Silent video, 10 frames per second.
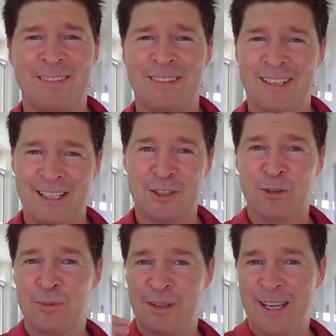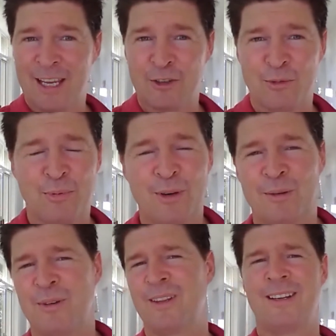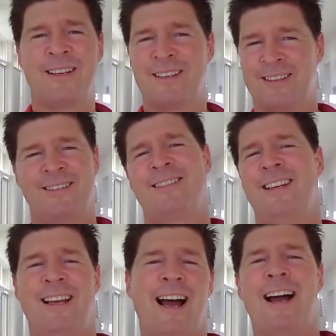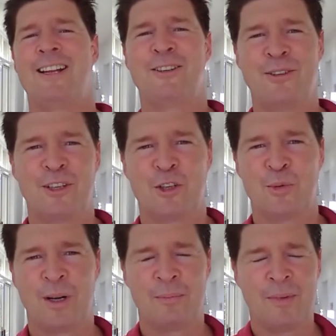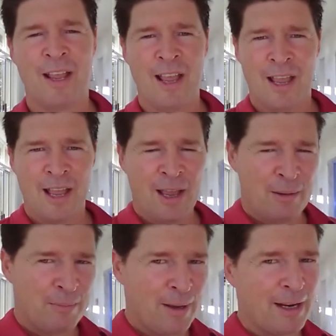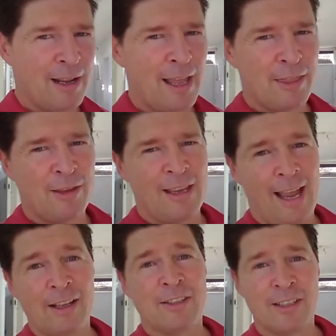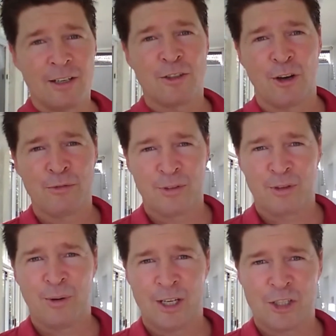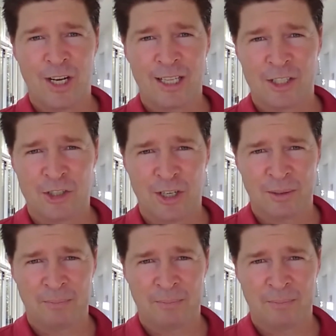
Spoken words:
it's good when they get to a point where they just think, I can do this one. But at the outset, it's often quite challenging.